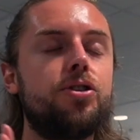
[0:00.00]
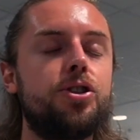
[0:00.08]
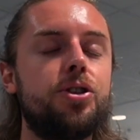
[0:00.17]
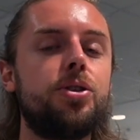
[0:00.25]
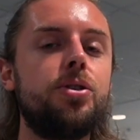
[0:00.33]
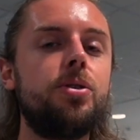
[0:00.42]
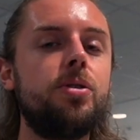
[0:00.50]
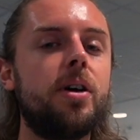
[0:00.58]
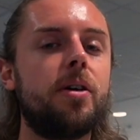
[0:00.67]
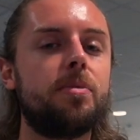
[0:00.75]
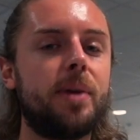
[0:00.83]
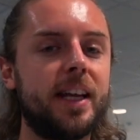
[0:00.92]
2
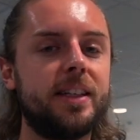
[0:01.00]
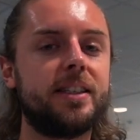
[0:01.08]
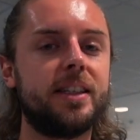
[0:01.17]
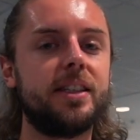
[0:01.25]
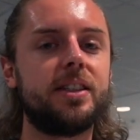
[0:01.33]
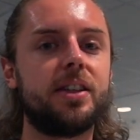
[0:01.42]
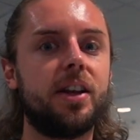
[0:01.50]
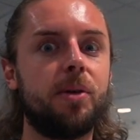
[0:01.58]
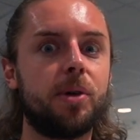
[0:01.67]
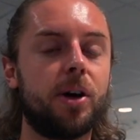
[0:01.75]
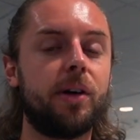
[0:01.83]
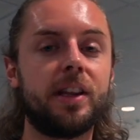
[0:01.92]
places that
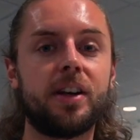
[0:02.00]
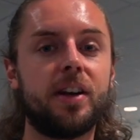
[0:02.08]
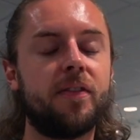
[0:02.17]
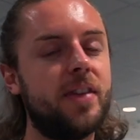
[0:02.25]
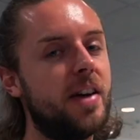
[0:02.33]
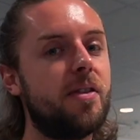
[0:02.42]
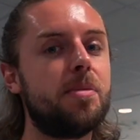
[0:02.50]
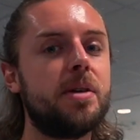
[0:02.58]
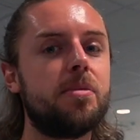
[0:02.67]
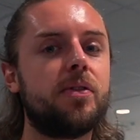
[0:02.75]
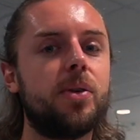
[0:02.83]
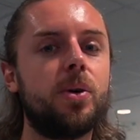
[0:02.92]
I'm going that I've never
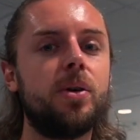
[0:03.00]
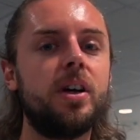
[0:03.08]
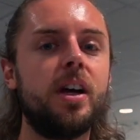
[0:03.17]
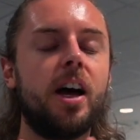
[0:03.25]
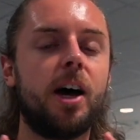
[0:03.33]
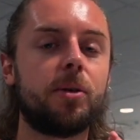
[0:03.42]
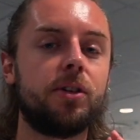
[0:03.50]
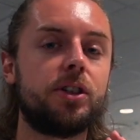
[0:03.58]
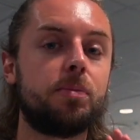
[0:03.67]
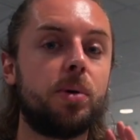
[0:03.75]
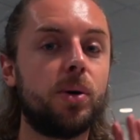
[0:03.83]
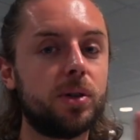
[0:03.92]
been before. I'm going
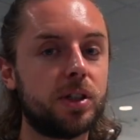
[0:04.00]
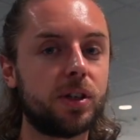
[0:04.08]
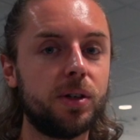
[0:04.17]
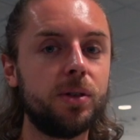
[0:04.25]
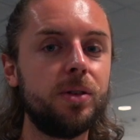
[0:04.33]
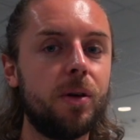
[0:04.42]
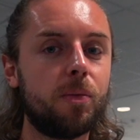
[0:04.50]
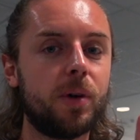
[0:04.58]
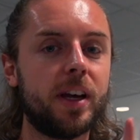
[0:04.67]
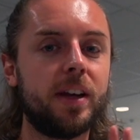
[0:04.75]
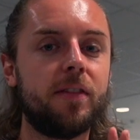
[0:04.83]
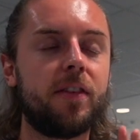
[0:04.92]
to Portugal
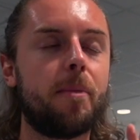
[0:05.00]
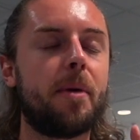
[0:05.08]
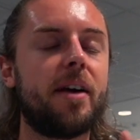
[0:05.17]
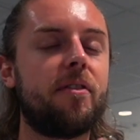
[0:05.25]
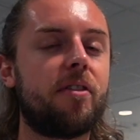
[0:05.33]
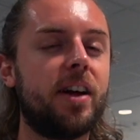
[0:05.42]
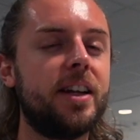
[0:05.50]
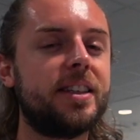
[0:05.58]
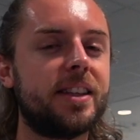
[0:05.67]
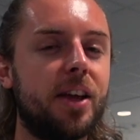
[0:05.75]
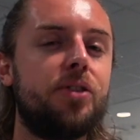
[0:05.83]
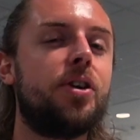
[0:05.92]
with my friend.
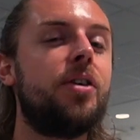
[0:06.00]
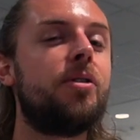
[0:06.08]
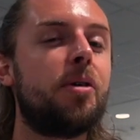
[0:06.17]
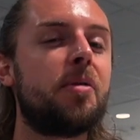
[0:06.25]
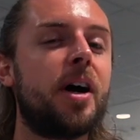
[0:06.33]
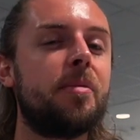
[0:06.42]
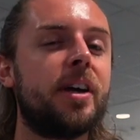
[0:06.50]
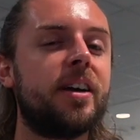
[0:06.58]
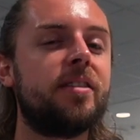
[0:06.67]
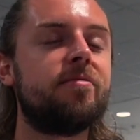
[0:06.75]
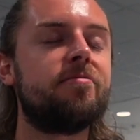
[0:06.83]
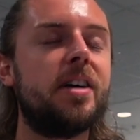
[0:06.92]
They don't know I'm
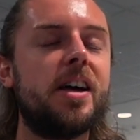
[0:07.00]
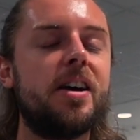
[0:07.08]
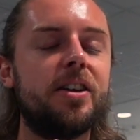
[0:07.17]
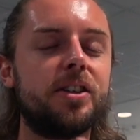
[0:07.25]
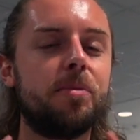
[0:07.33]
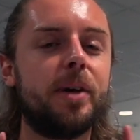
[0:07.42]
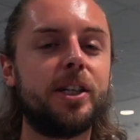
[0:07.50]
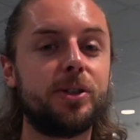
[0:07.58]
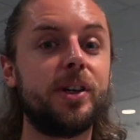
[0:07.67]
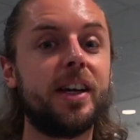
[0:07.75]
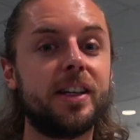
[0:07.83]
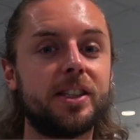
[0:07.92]
coming. So make
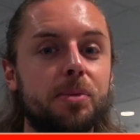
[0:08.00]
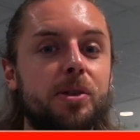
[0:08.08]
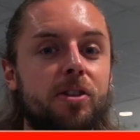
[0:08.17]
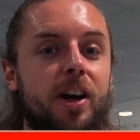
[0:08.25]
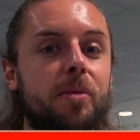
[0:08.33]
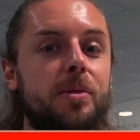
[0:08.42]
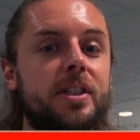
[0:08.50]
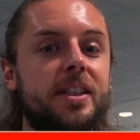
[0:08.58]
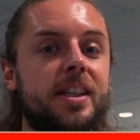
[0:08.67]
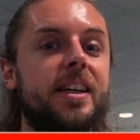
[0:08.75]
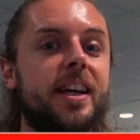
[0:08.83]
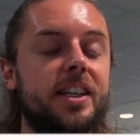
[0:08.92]
sure you hit subscribe to
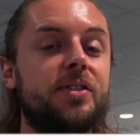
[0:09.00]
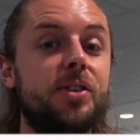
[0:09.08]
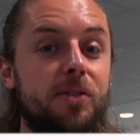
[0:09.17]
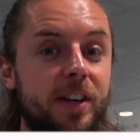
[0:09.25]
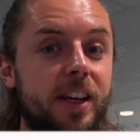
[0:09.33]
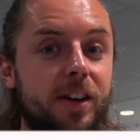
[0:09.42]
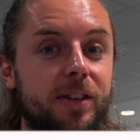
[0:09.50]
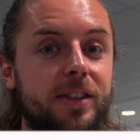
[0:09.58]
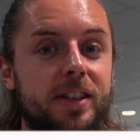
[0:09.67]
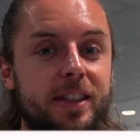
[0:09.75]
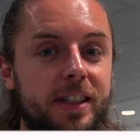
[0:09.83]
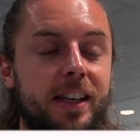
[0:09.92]
see the next few videos
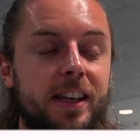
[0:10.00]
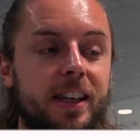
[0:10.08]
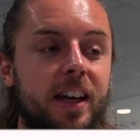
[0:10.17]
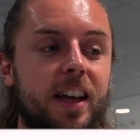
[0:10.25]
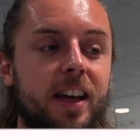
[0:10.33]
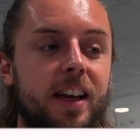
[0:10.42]
to see